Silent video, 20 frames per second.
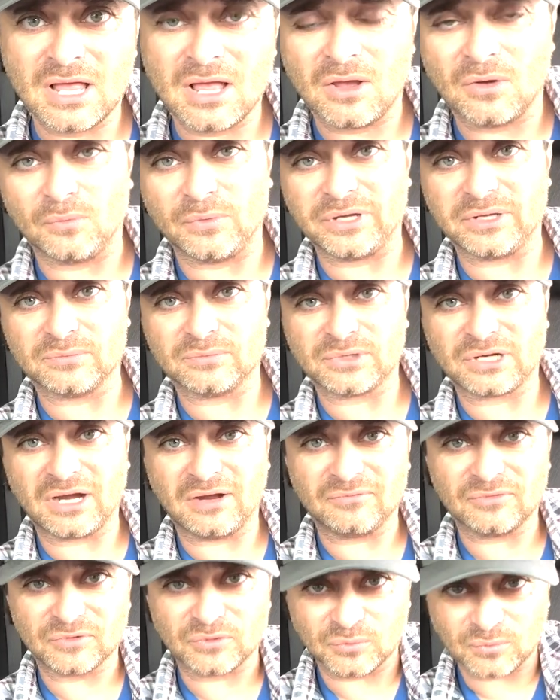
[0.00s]
We can
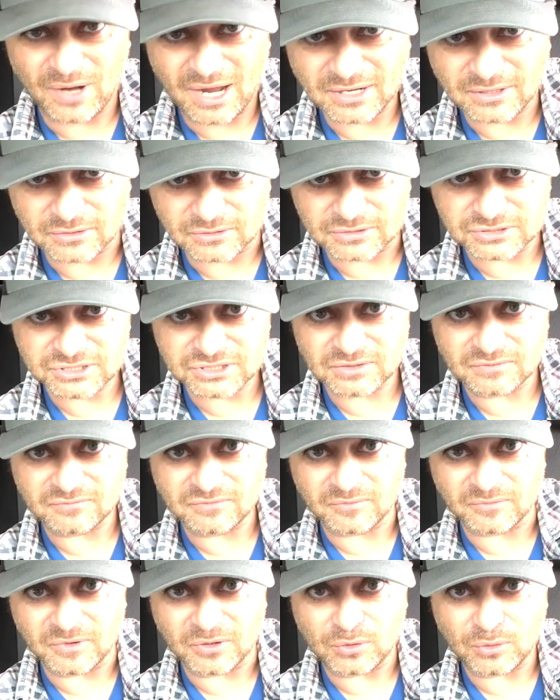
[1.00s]
recover the records
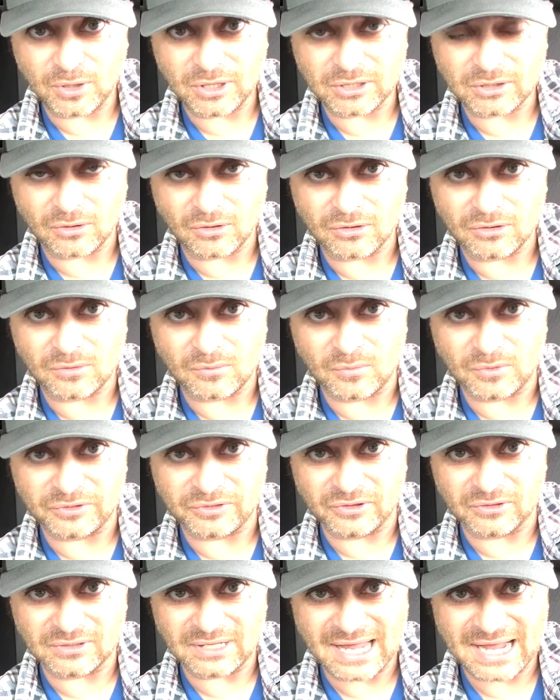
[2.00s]
from their credit card on when
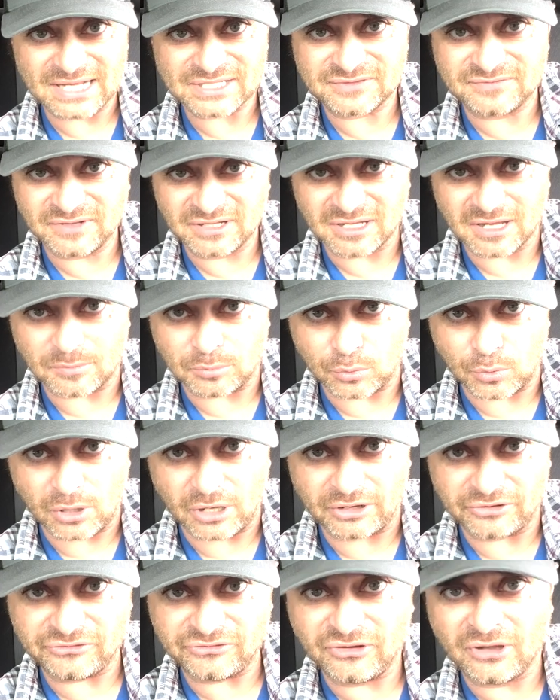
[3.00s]
their last fill up
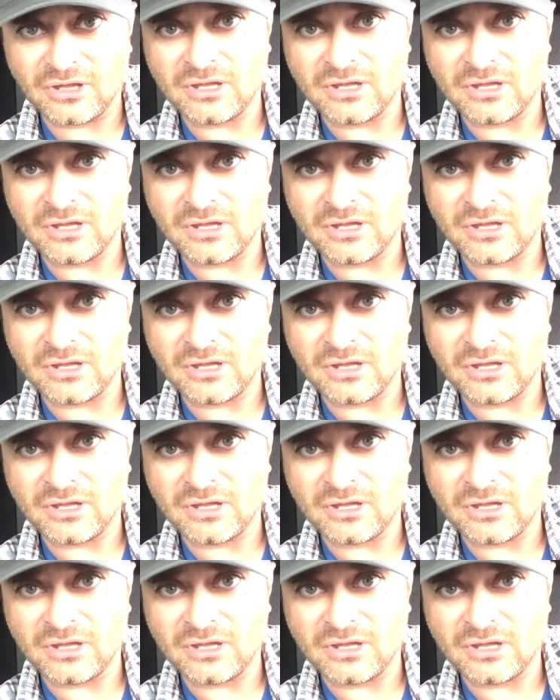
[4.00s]
was.